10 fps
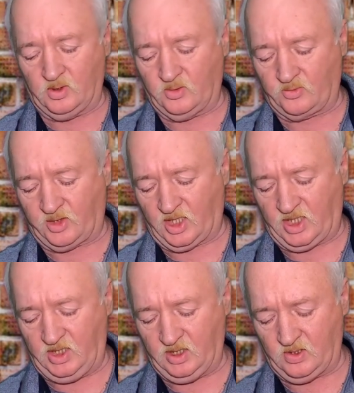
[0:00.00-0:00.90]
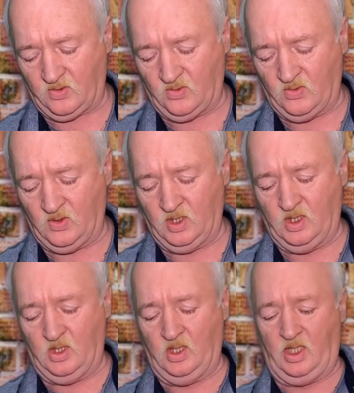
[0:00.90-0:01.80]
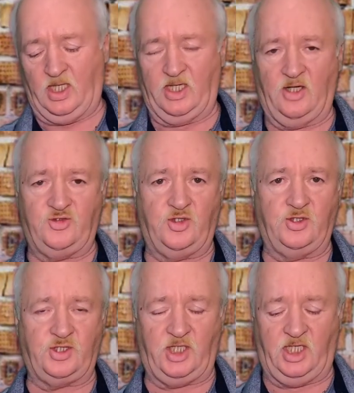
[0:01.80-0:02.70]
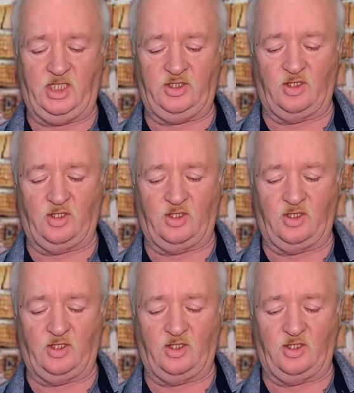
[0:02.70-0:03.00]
Okay. And as you've seen,